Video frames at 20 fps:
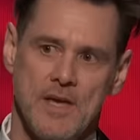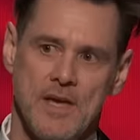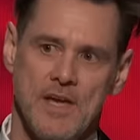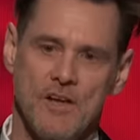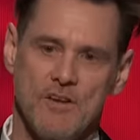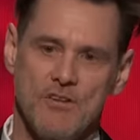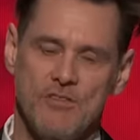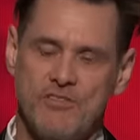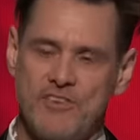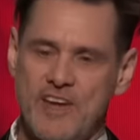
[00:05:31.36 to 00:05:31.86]

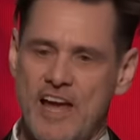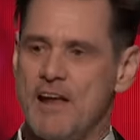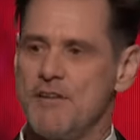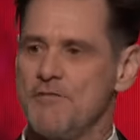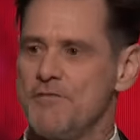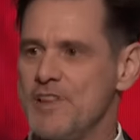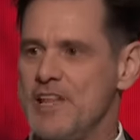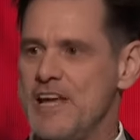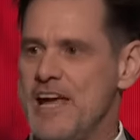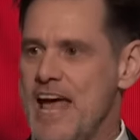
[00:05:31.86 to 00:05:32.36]
He'll stand
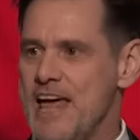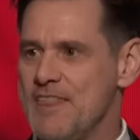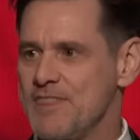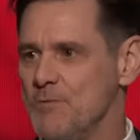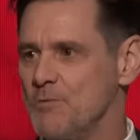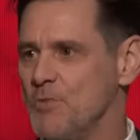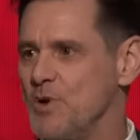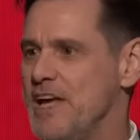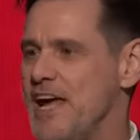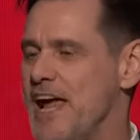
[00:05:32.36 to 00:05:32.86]
for the
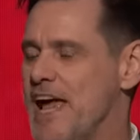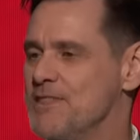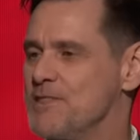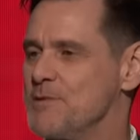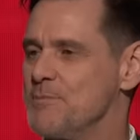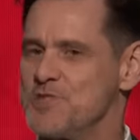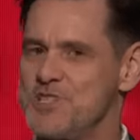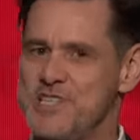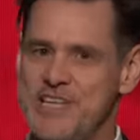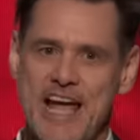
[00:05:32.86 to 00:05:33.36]
anthem when the
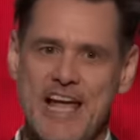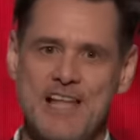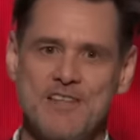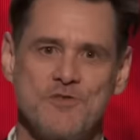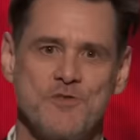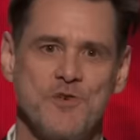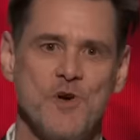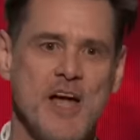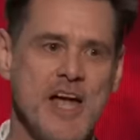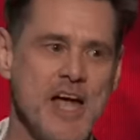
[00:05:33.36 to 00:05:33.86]
anthem stands
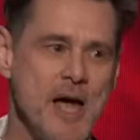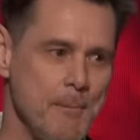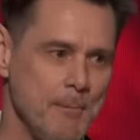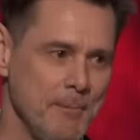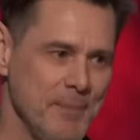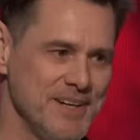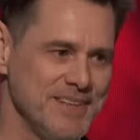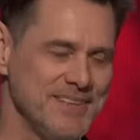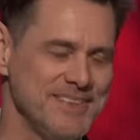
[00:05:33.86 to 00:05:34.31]
for him.